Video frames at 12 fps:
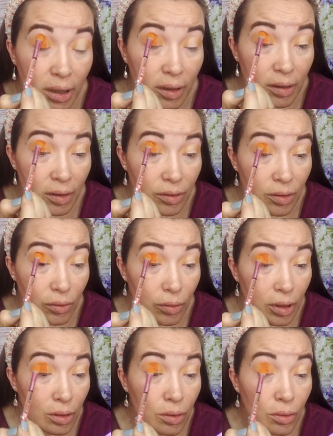this is
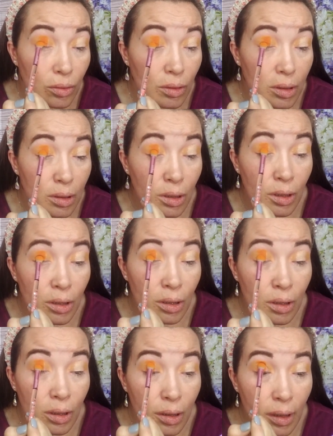going to
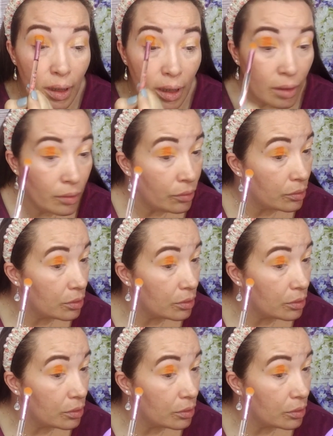turn out.